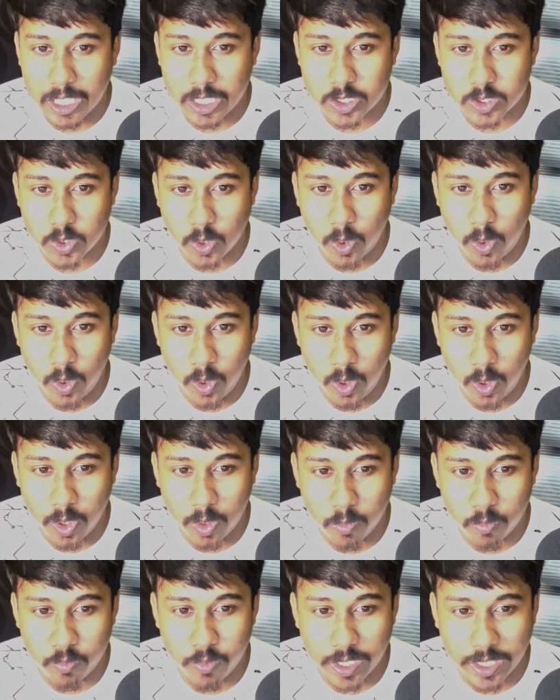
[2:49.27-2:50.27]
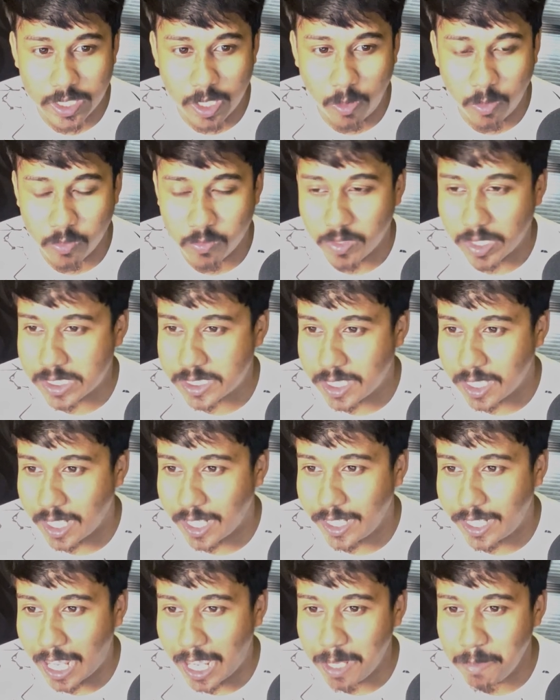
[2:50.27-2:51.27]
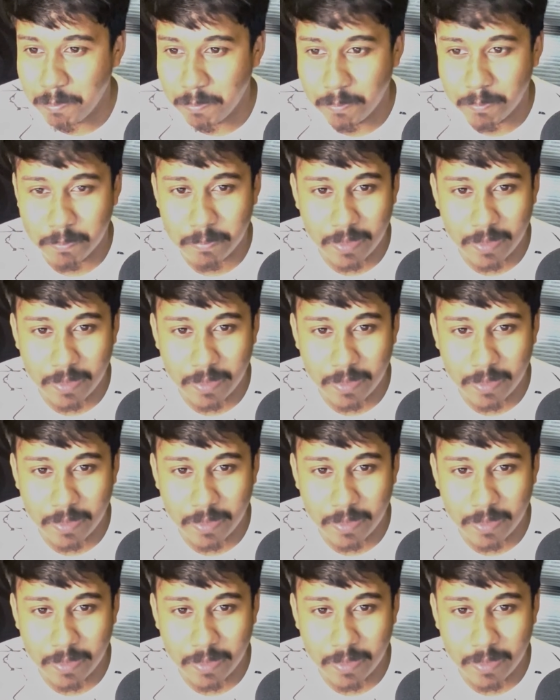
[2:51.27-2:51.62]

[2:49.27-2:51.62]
So without wasting any time,